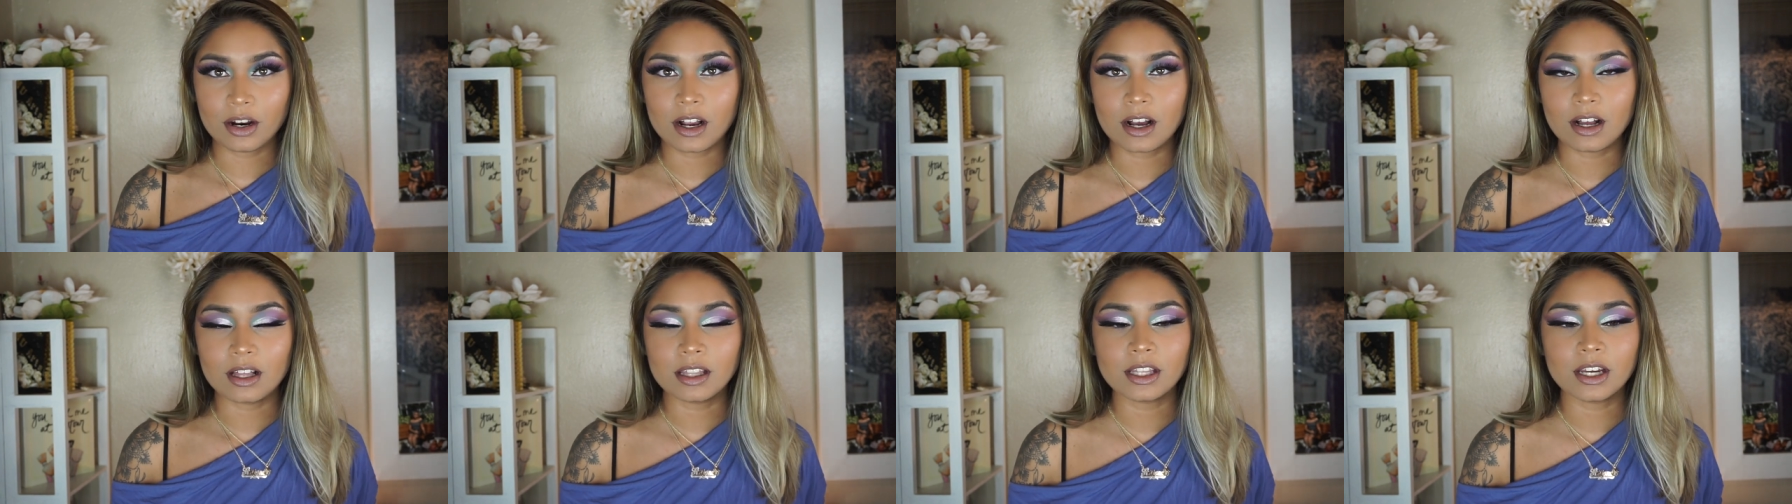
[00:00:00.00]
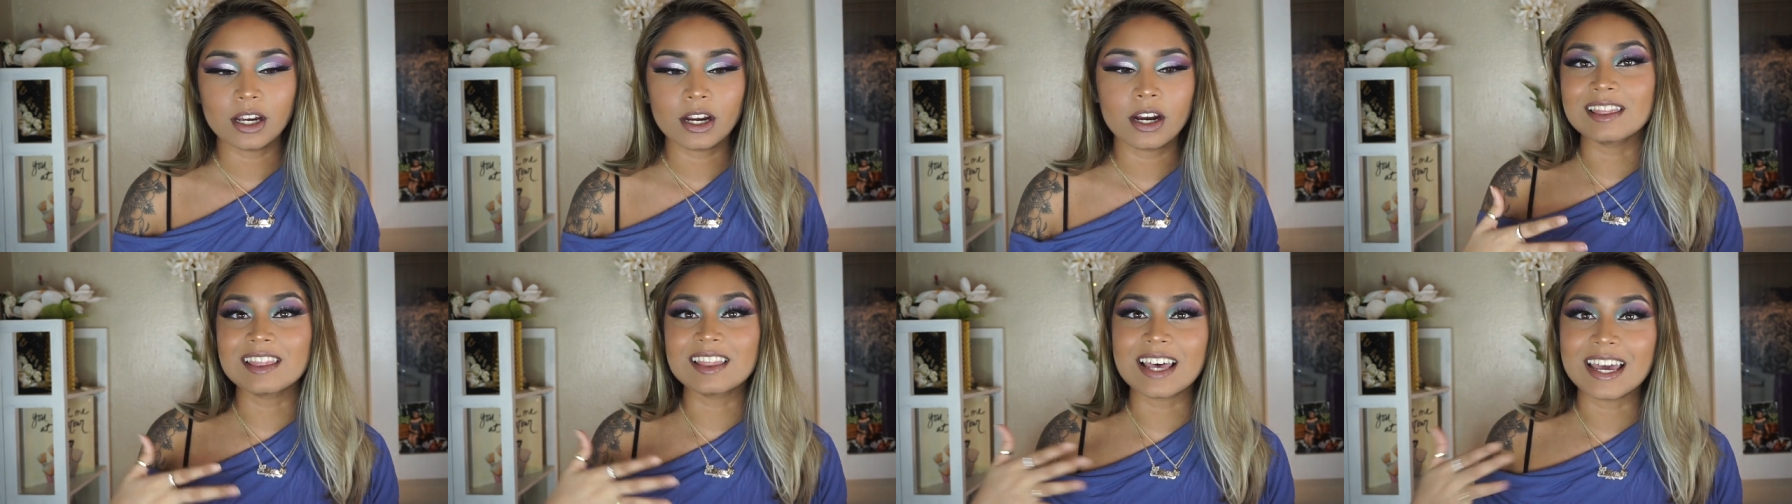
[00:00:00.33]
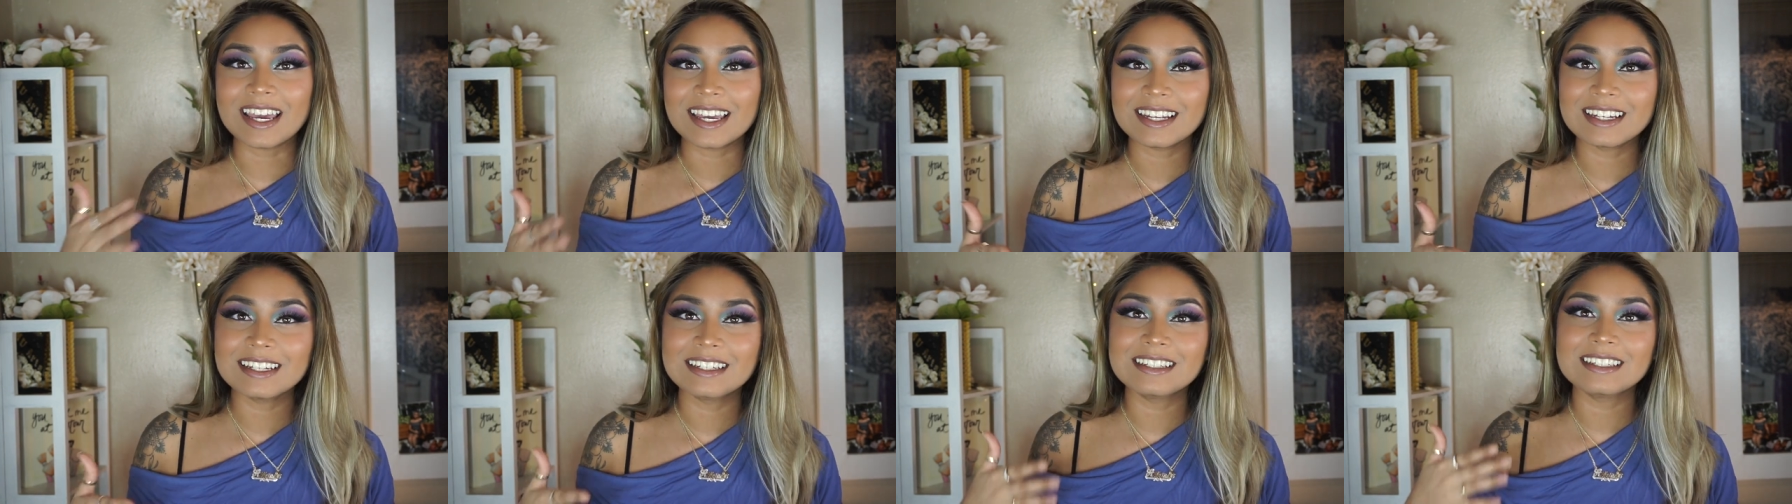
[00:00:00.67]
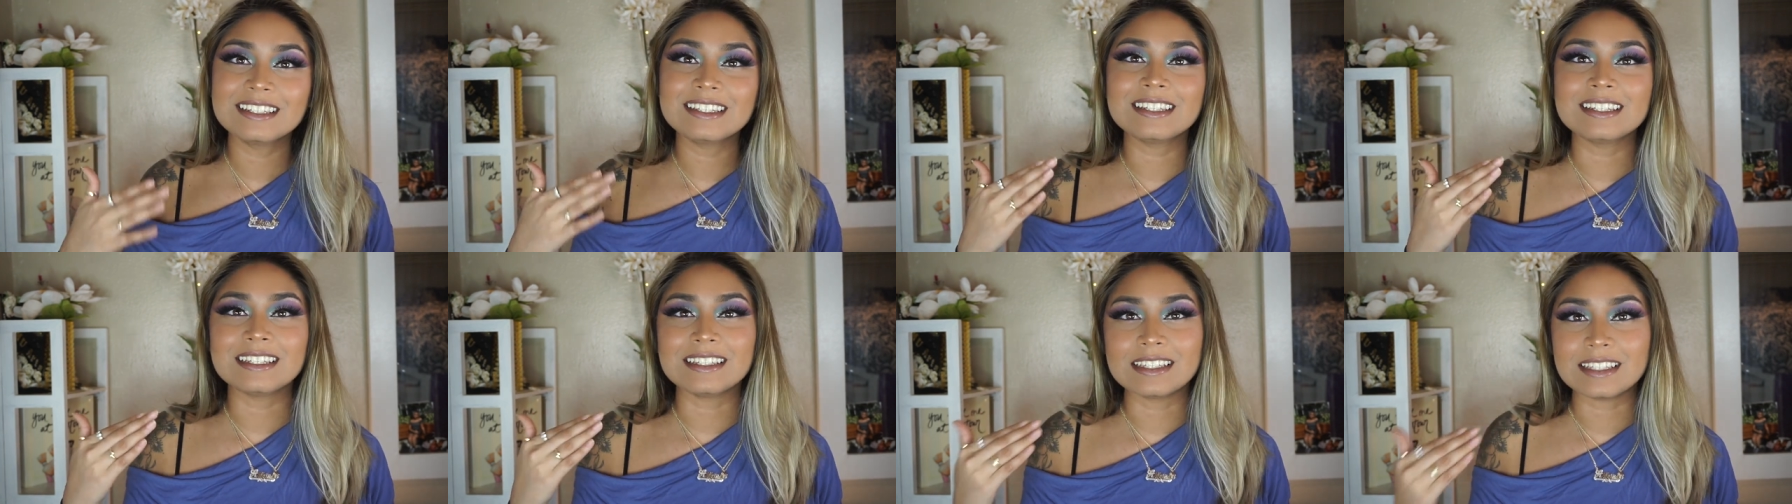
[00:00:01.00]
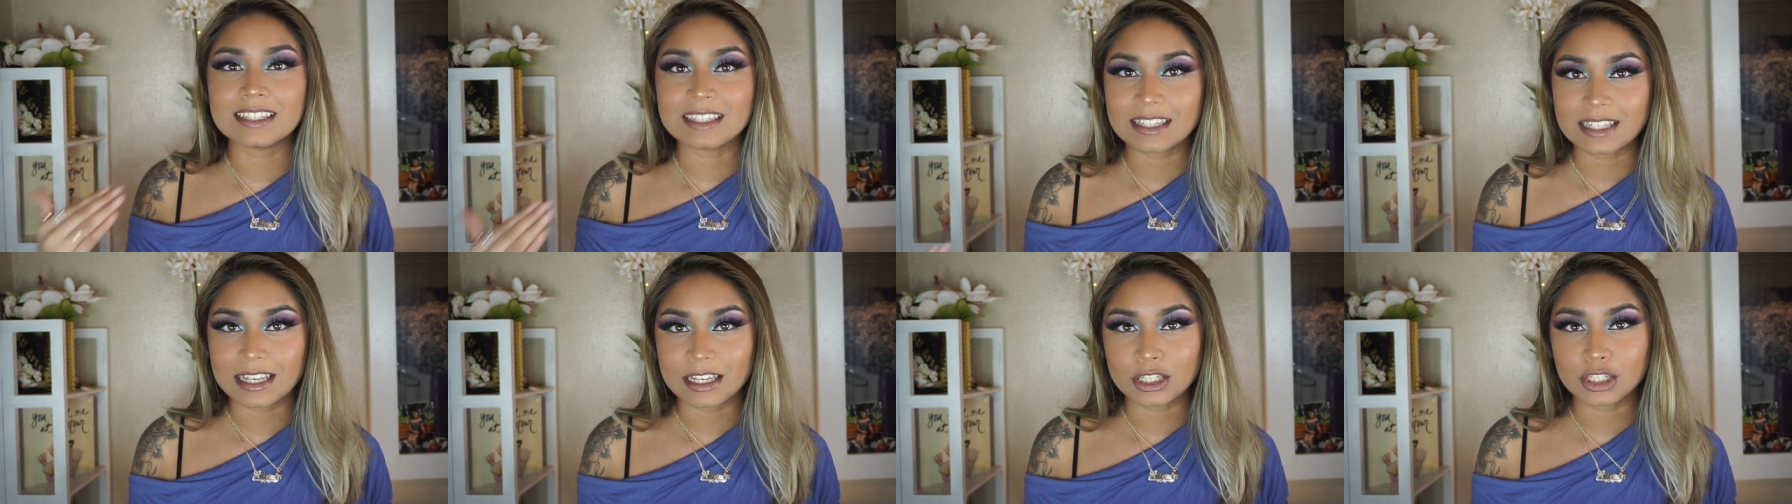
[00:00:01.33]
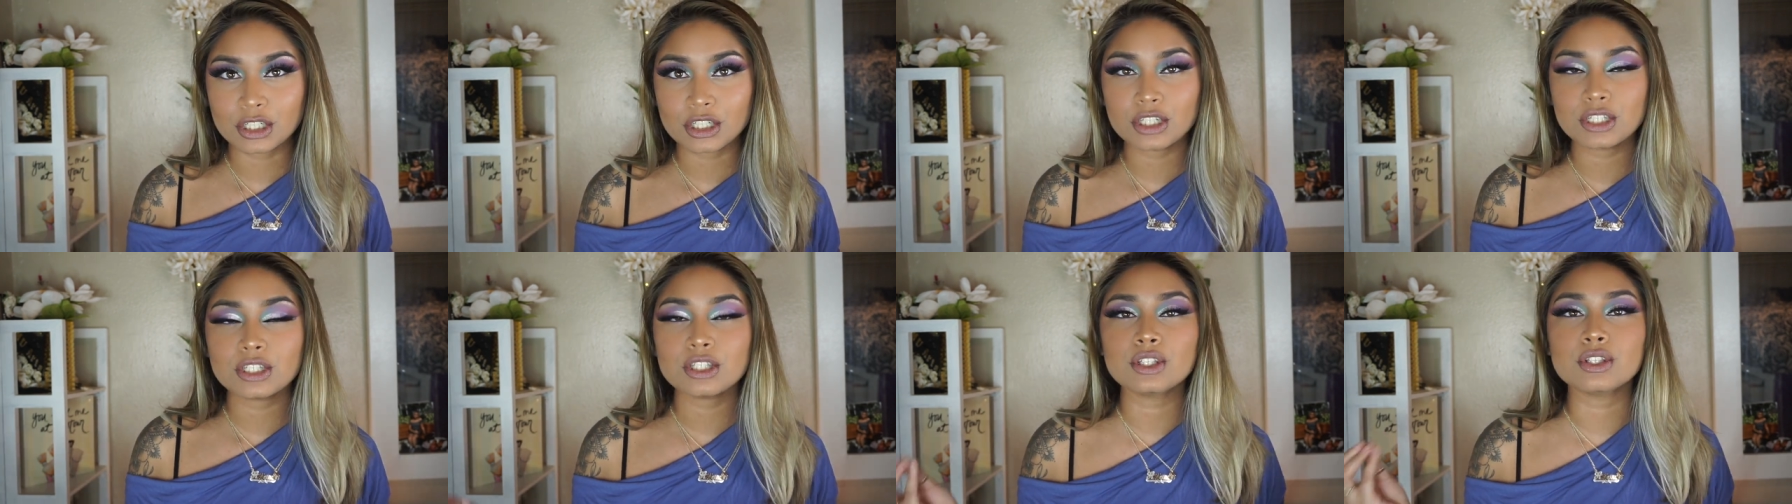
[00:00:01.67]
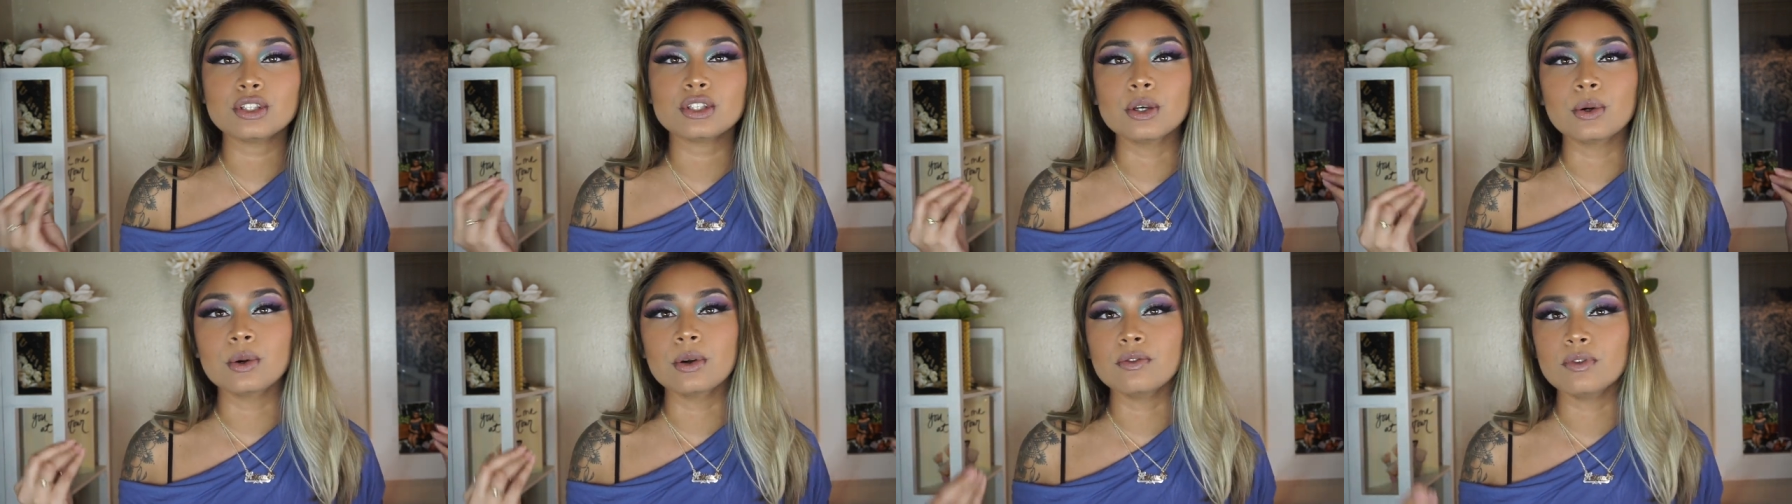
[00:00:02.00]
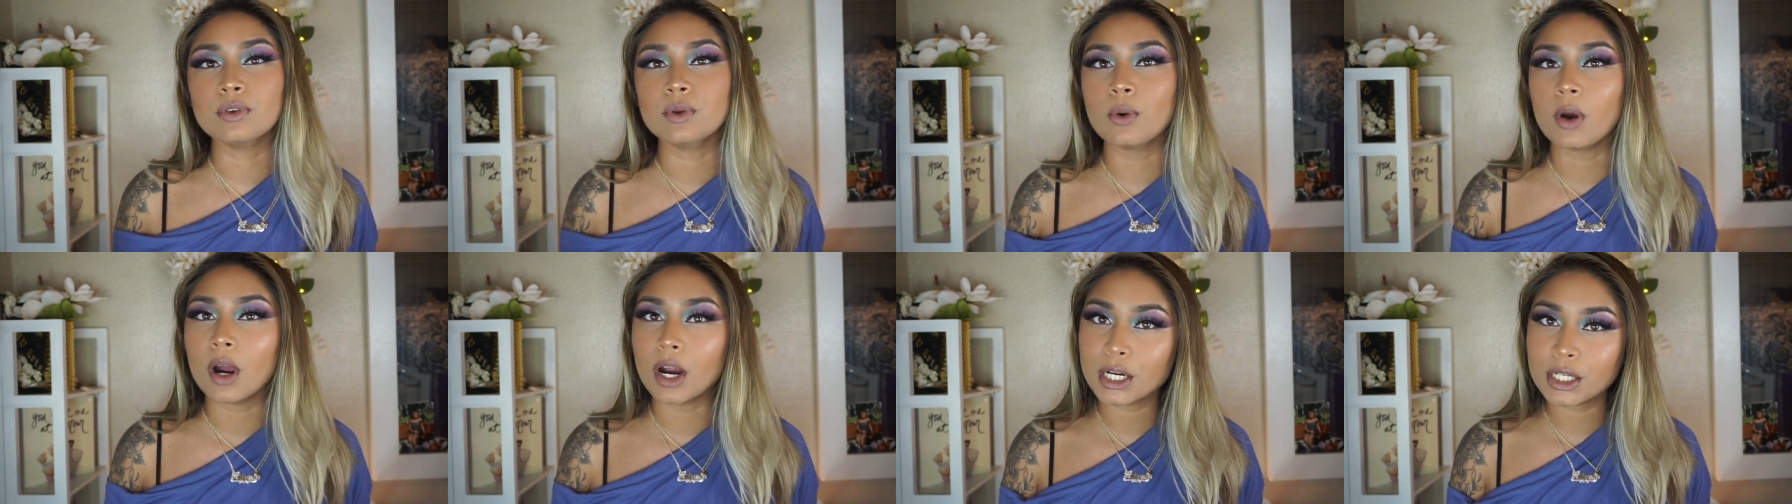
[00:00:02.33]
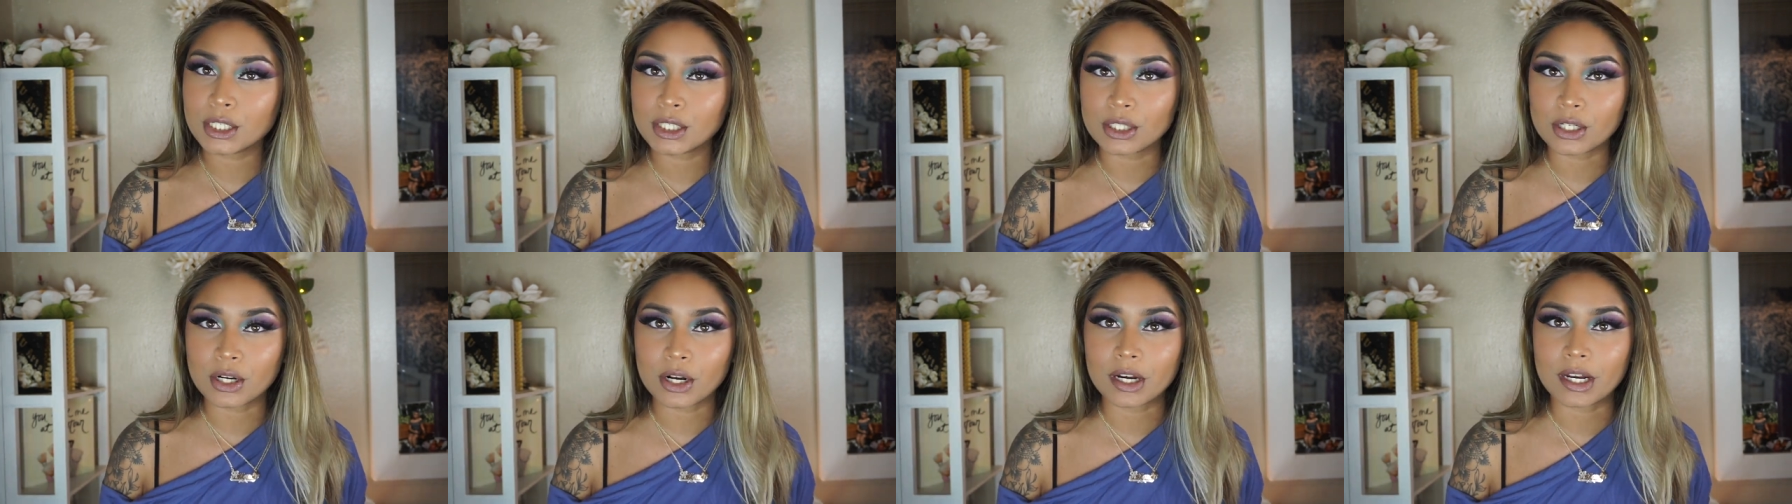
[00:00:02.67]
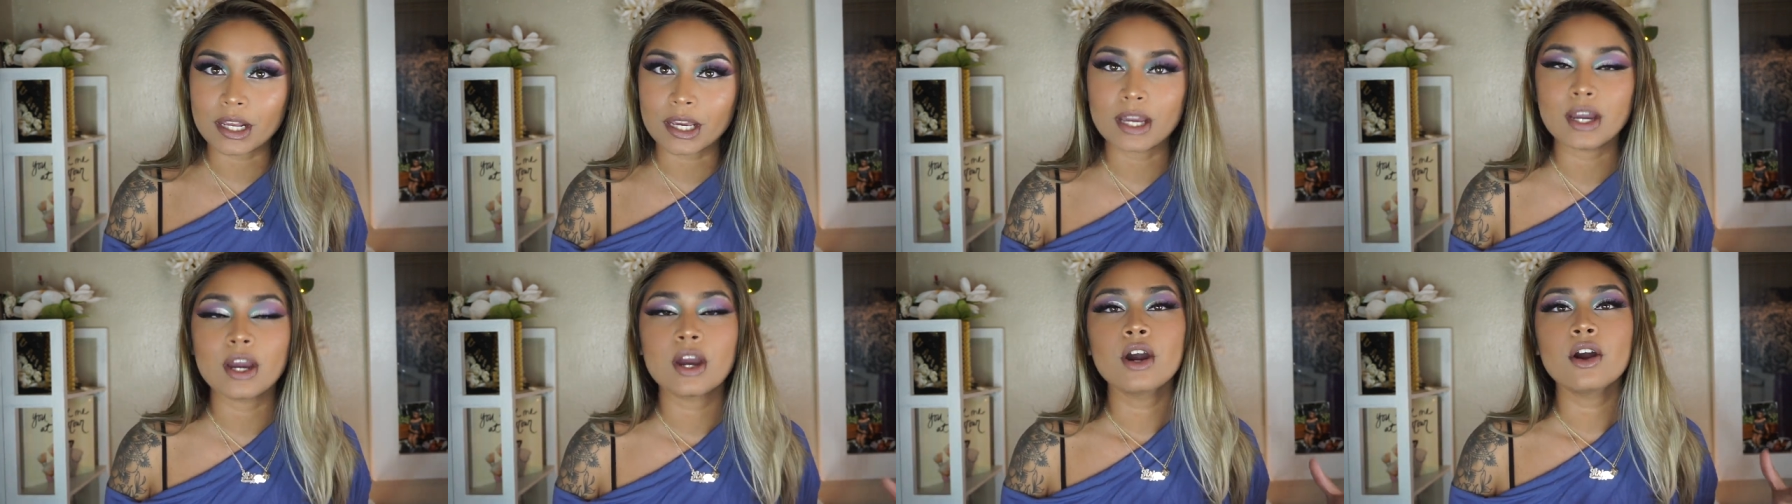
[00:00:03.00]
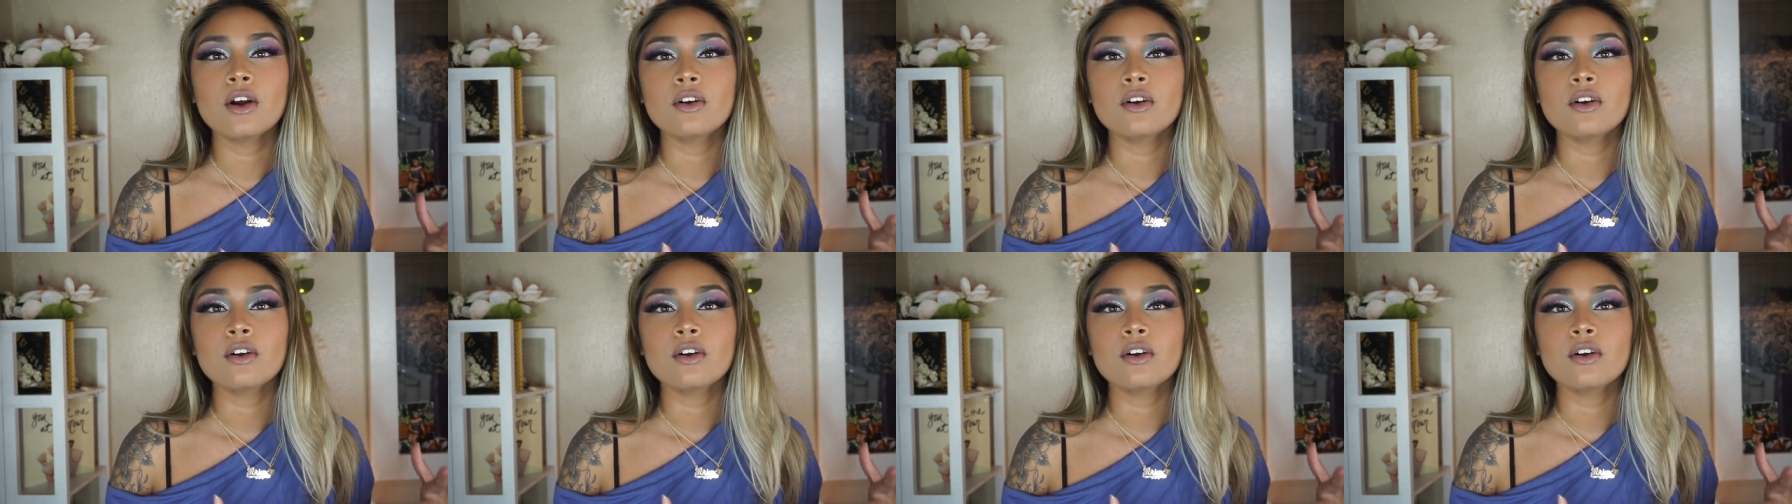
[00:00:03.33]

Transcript: color lightens in stages so if you are starting